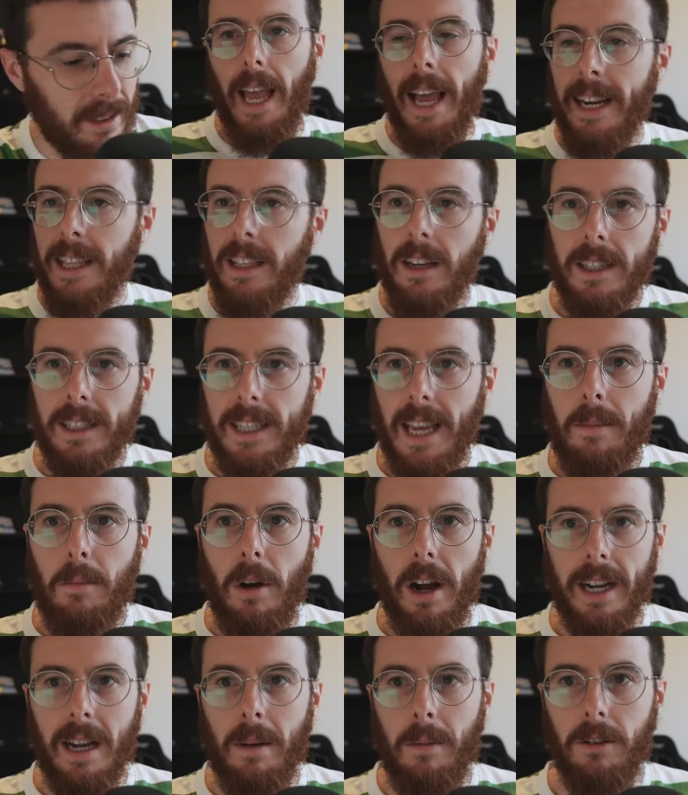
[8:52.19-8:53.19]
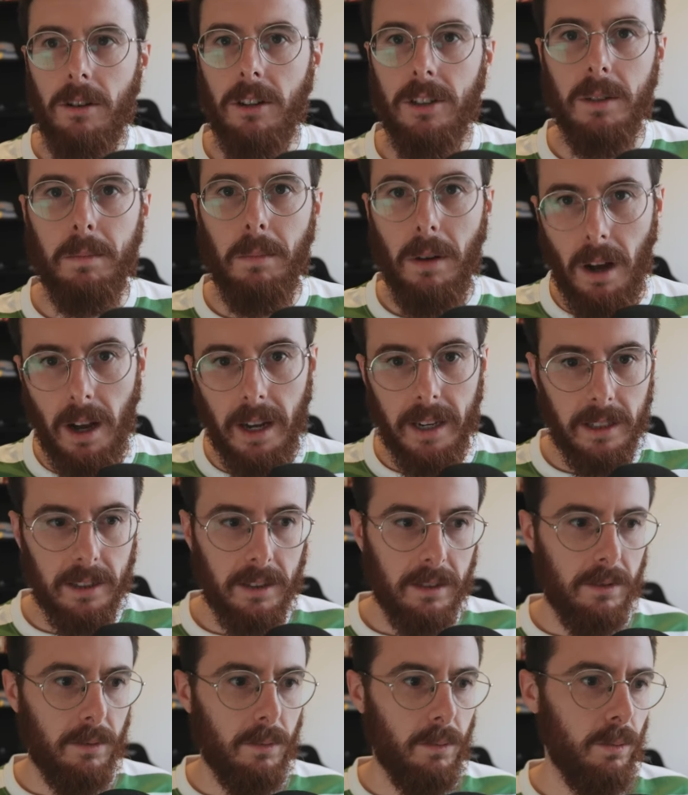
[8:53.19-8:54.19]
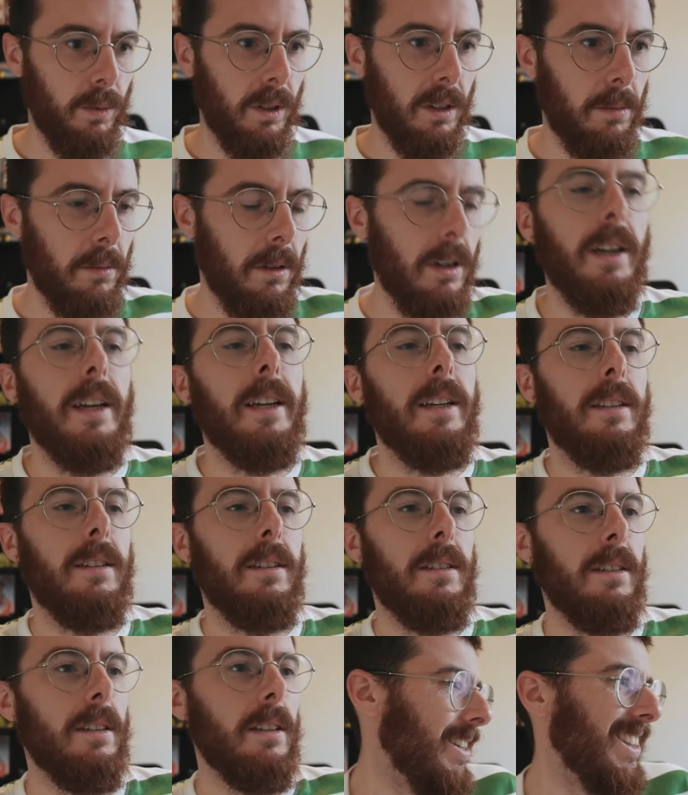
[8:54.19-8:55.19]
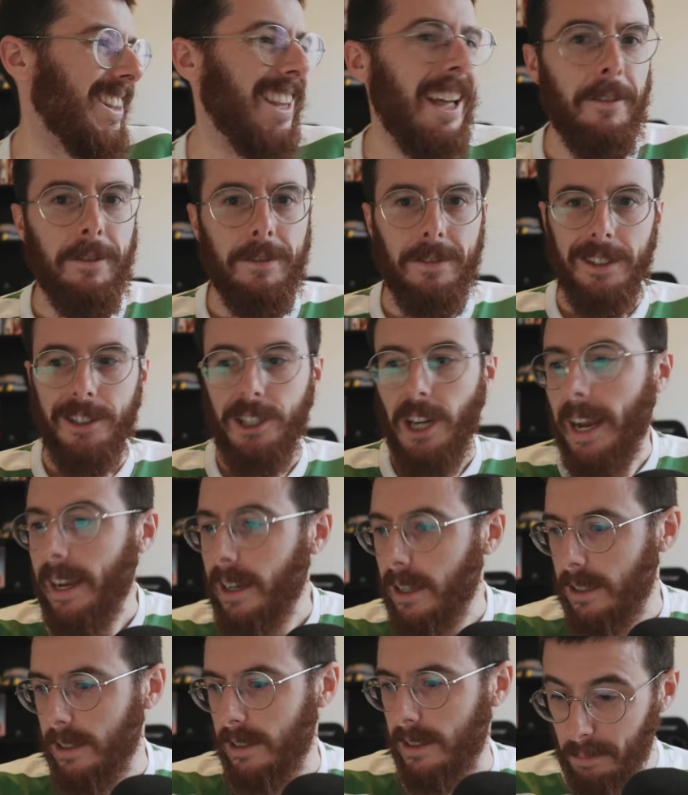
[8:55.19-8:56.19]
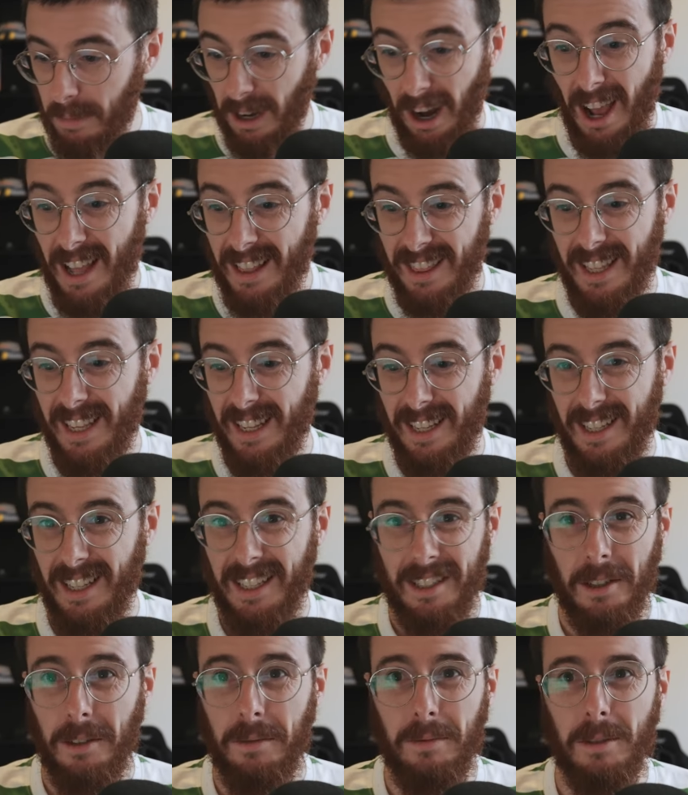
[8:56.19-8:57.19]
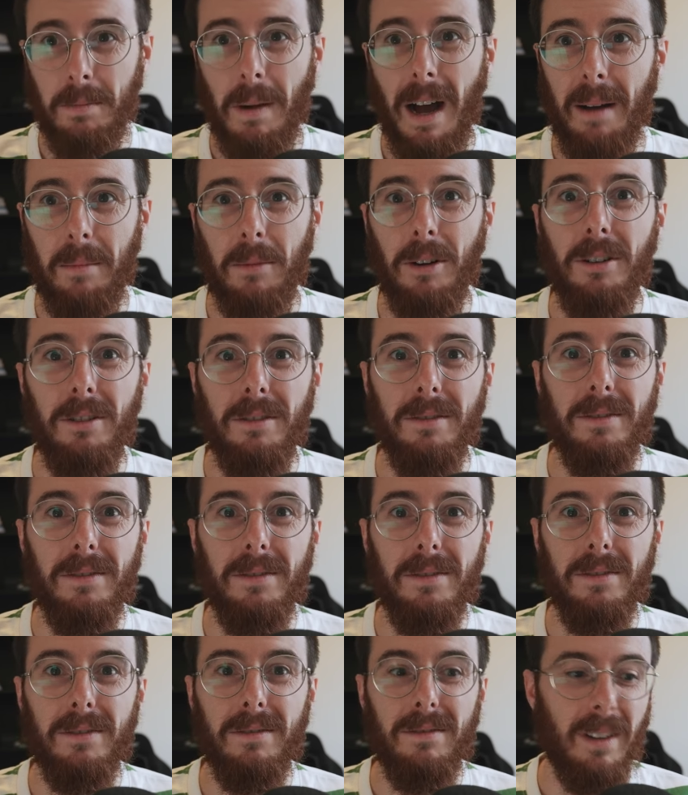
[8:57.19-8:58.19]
Anything I say might come across as biased with my love for Jack, but I think it's a smart move.